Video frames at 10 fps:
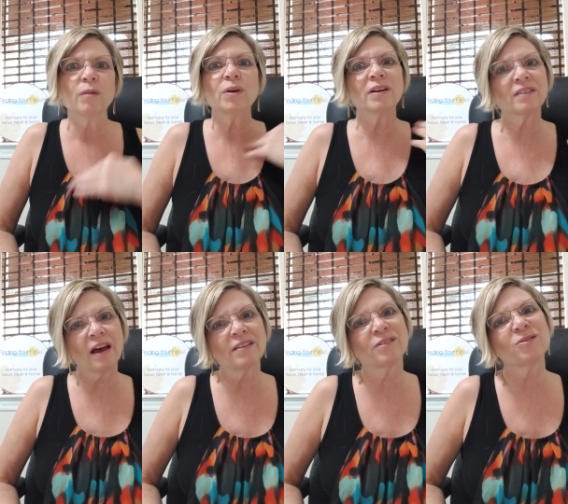because
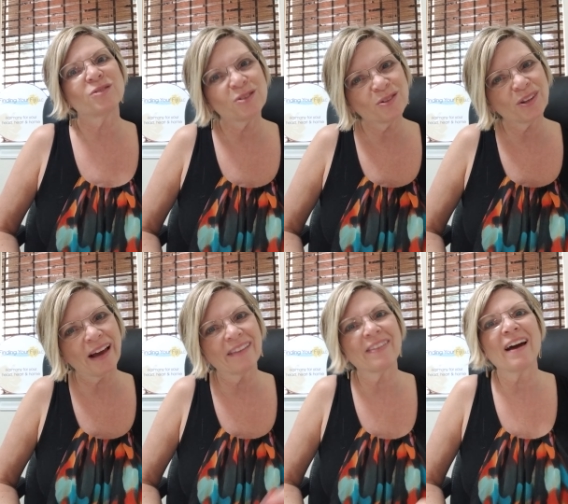as you do
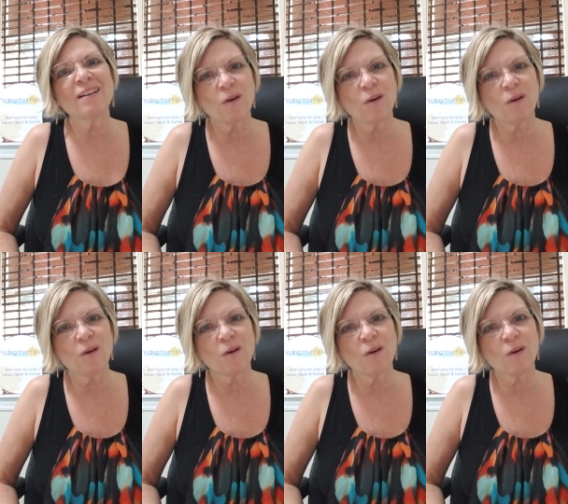that, that